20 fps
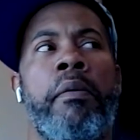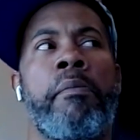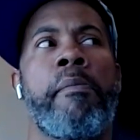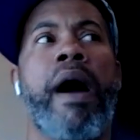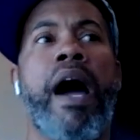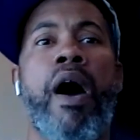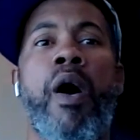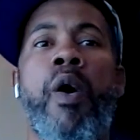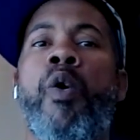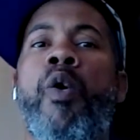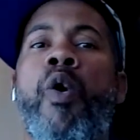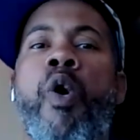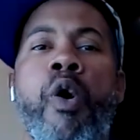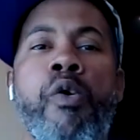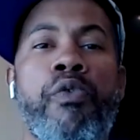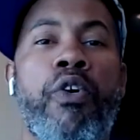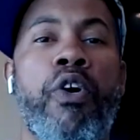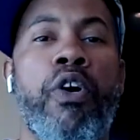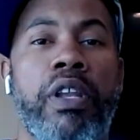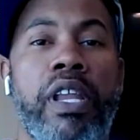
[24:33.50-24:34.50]
my whole
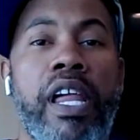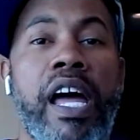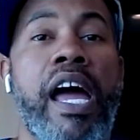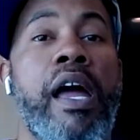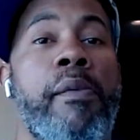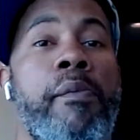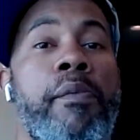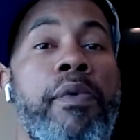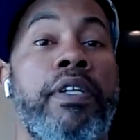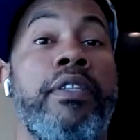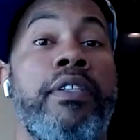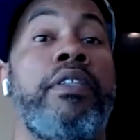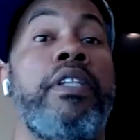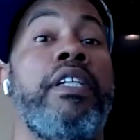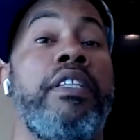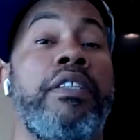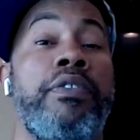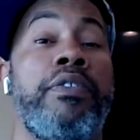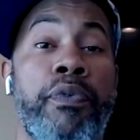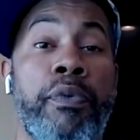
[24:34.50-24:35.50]
overall line was
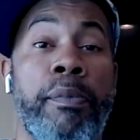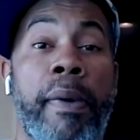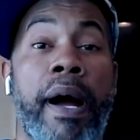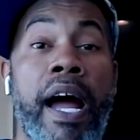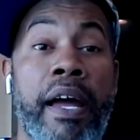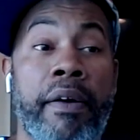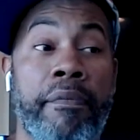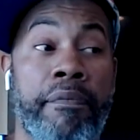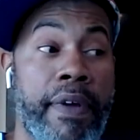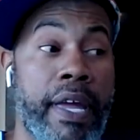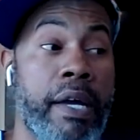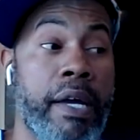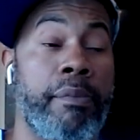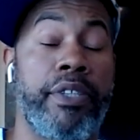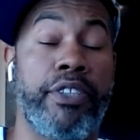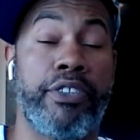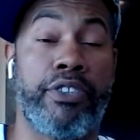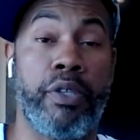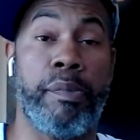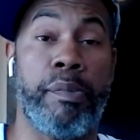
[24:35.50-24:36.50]
is for my
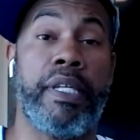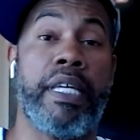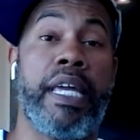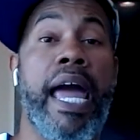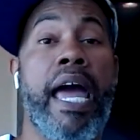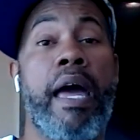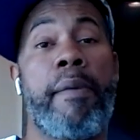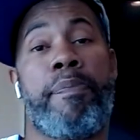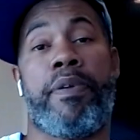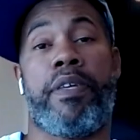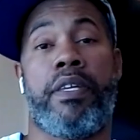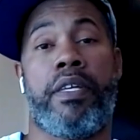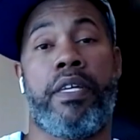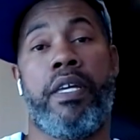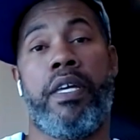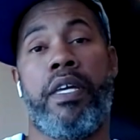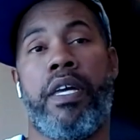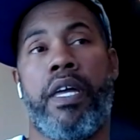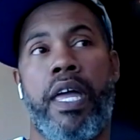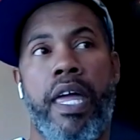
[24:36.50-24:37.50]
family to be happy.
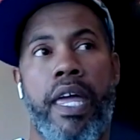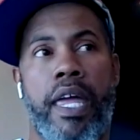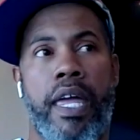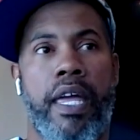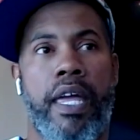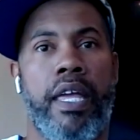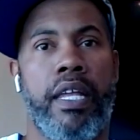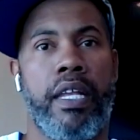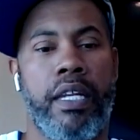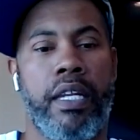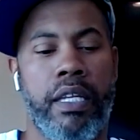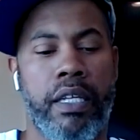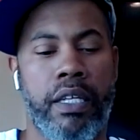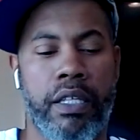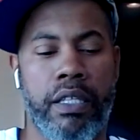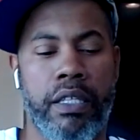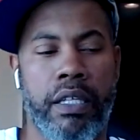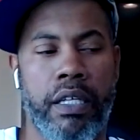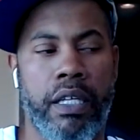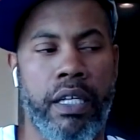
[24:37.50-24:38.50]
And
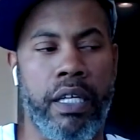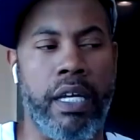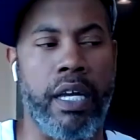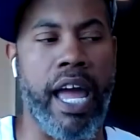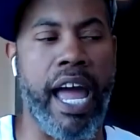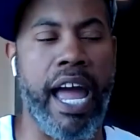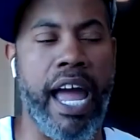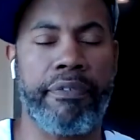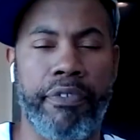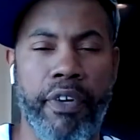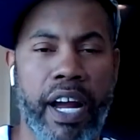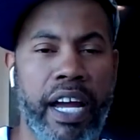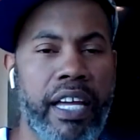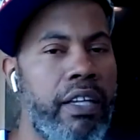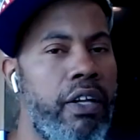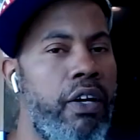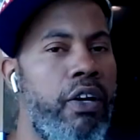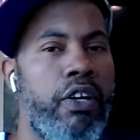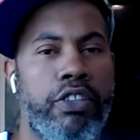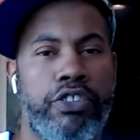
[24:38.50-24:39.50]
after I
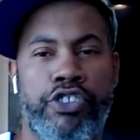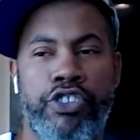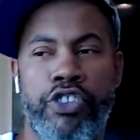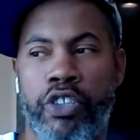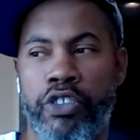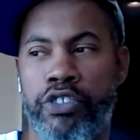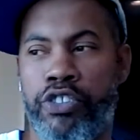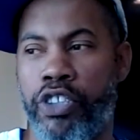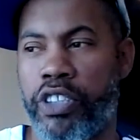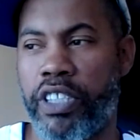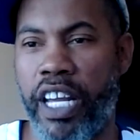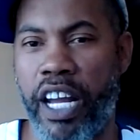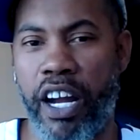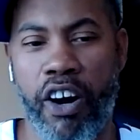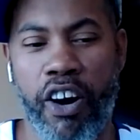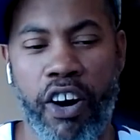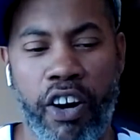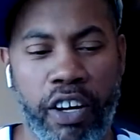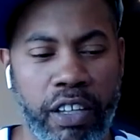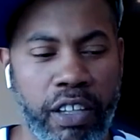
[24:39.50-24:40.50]
lost, you know, took
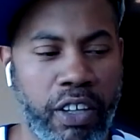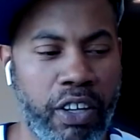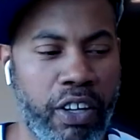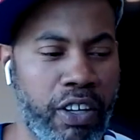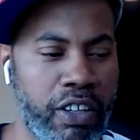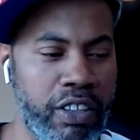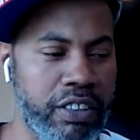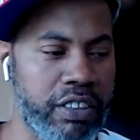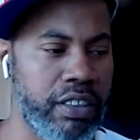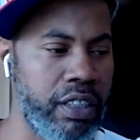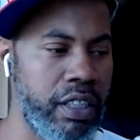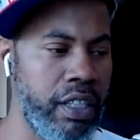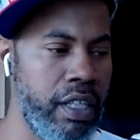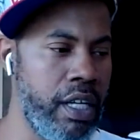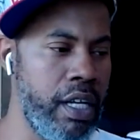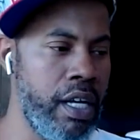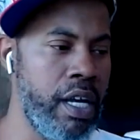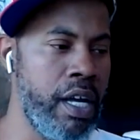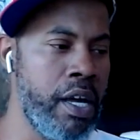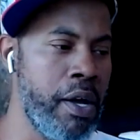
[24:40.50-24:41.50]
that hard loss,
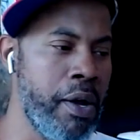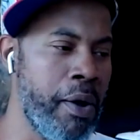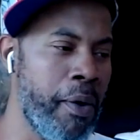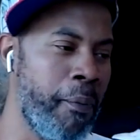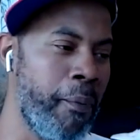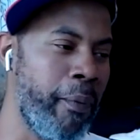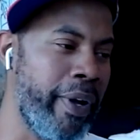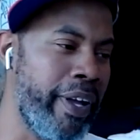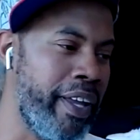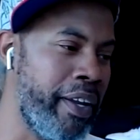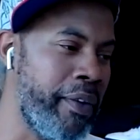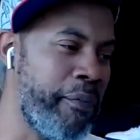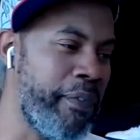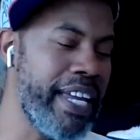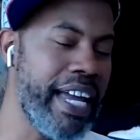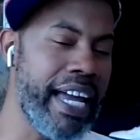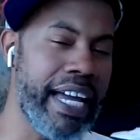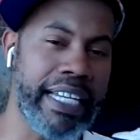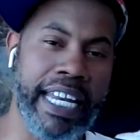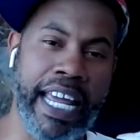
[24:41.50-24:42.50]
when
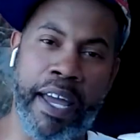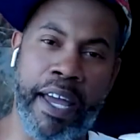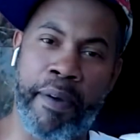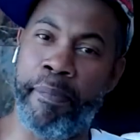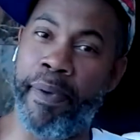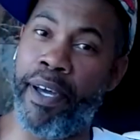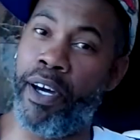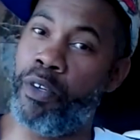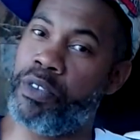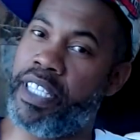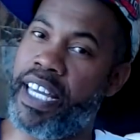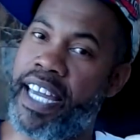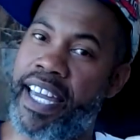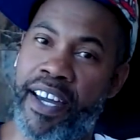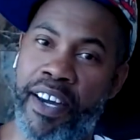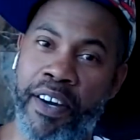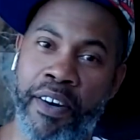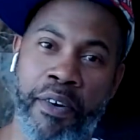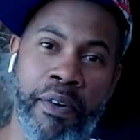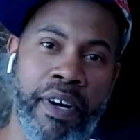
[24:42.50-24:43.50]
we had that
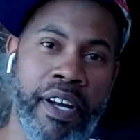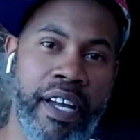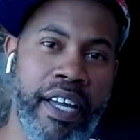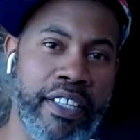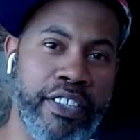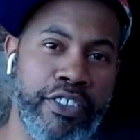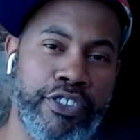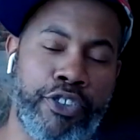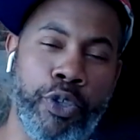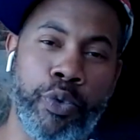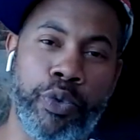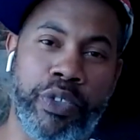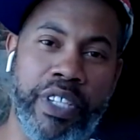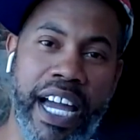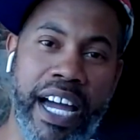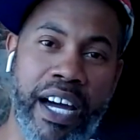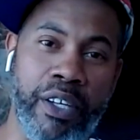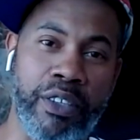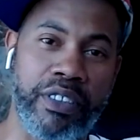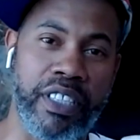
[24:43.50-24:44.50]
meltdown in
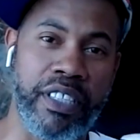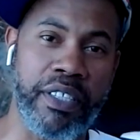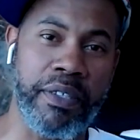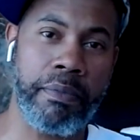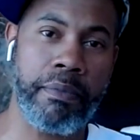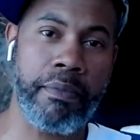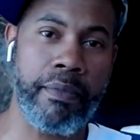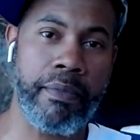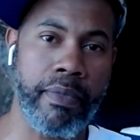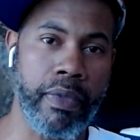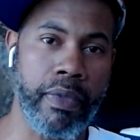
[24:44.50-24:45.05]
2000